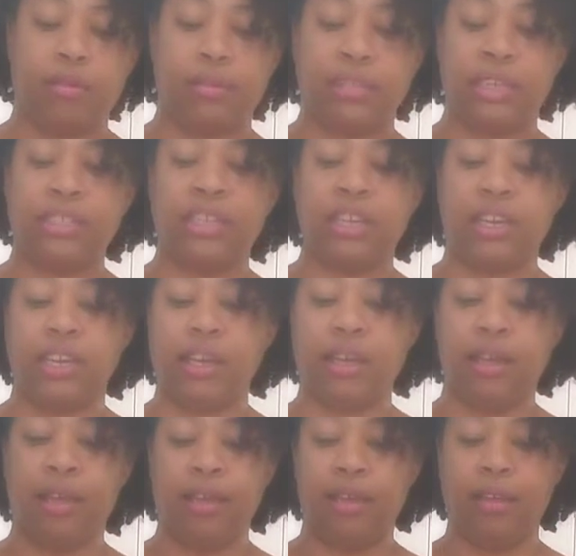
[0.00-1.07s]

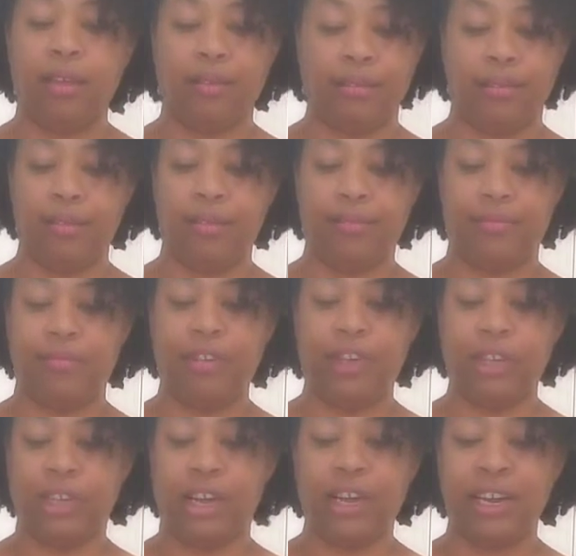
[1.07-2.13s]
Tuscany
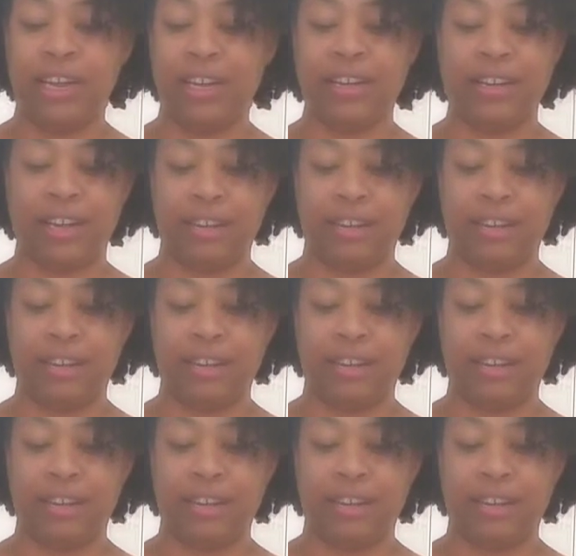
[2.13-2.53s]
feel on it.